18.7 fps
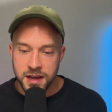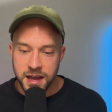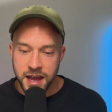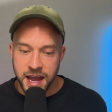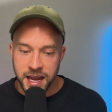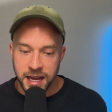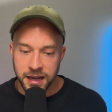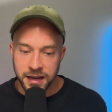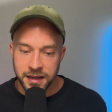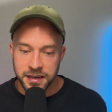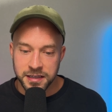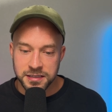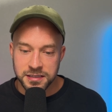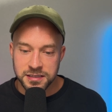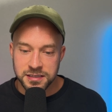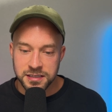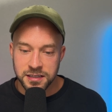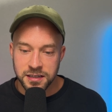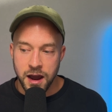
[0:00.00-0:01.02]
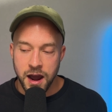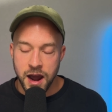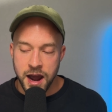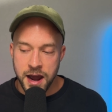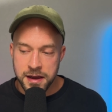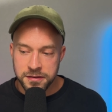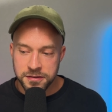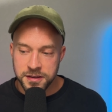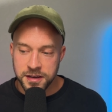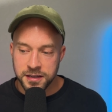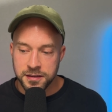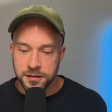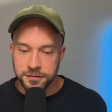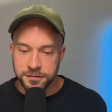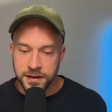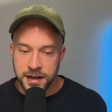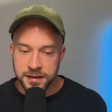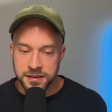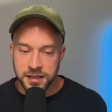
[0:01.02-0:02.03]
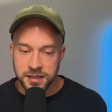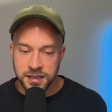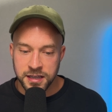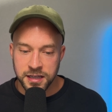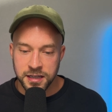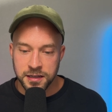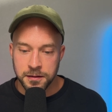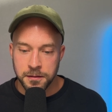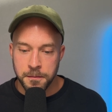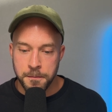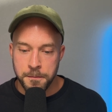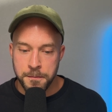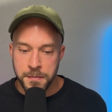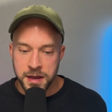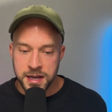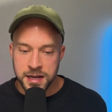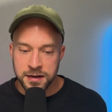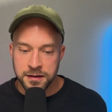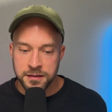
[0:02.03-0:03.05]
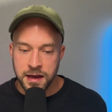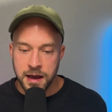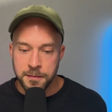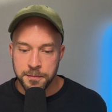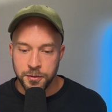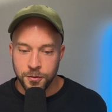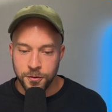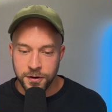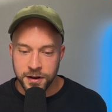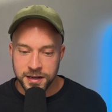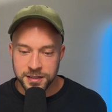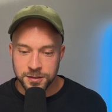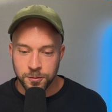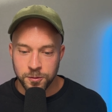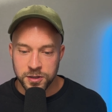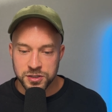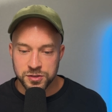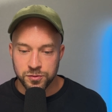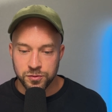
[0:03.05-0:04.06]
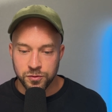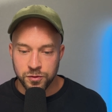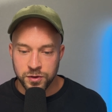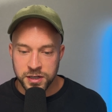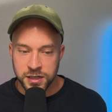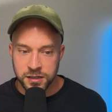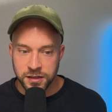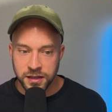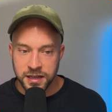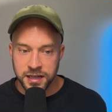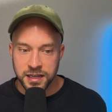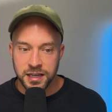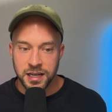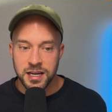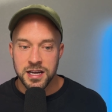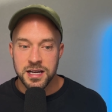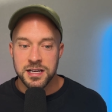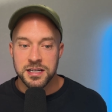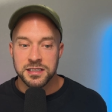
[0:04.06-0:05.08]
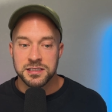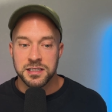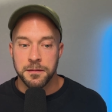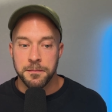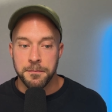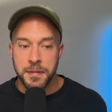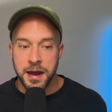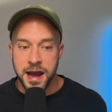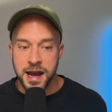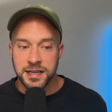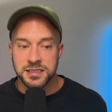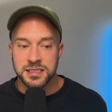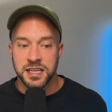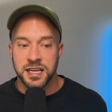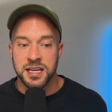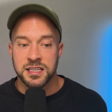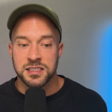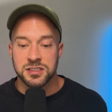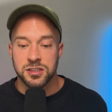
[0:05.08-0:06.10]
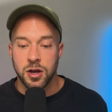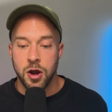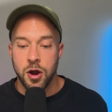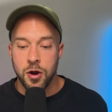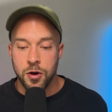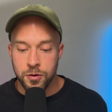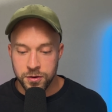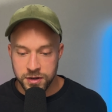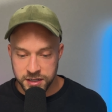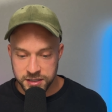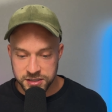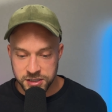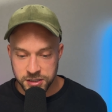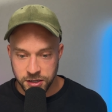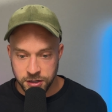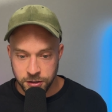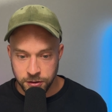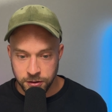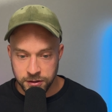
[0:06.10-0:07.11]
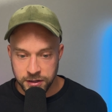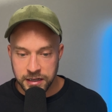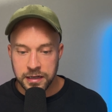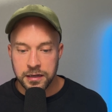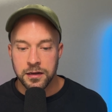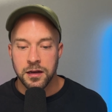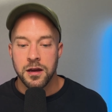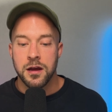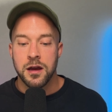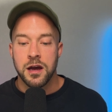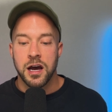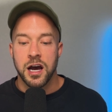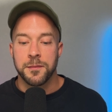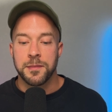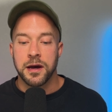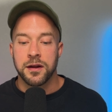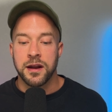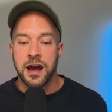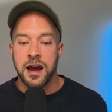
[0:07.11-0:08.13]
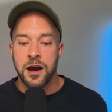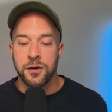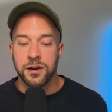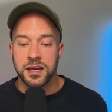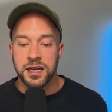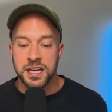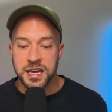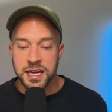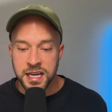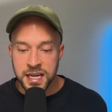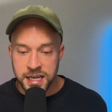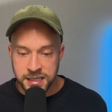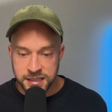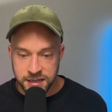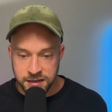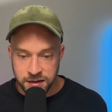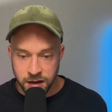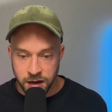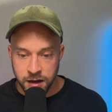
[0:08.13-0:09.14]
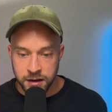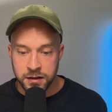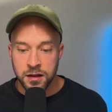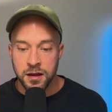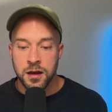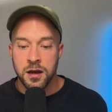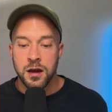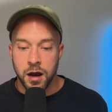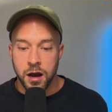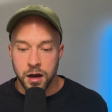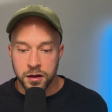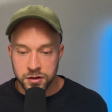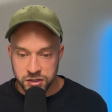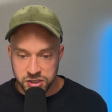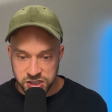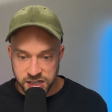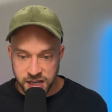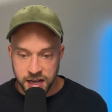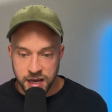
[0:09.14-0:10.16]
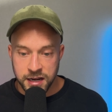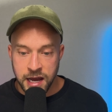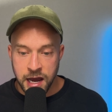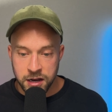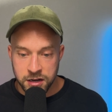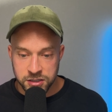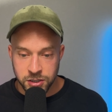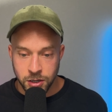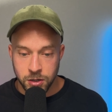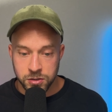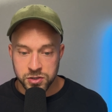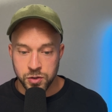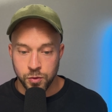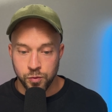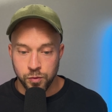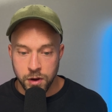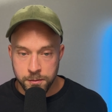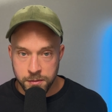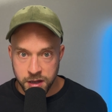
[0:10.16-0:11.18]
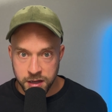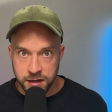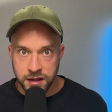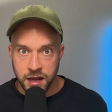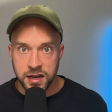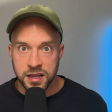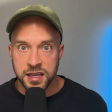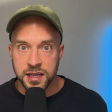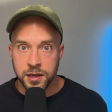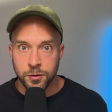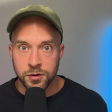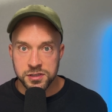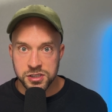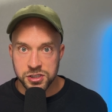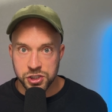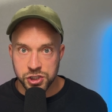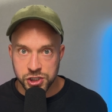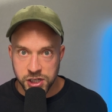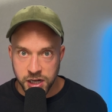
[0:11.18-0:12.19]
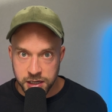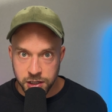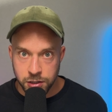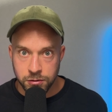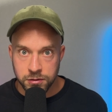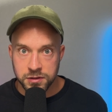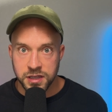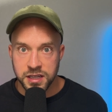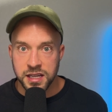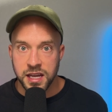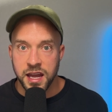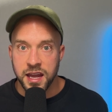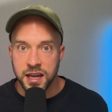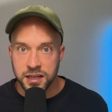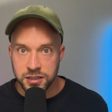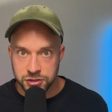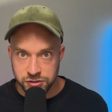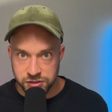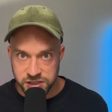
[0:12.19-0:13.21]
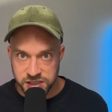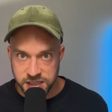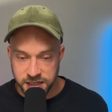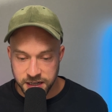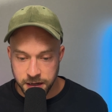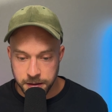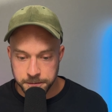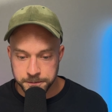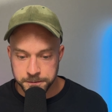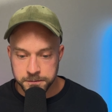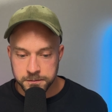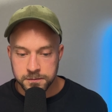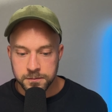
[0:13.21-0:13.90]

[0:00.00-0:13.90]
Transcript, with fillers: And I think the fact that he made that point was really to mask his own insecurity about how he did not understand how to talk to women that he was genuinely interested in.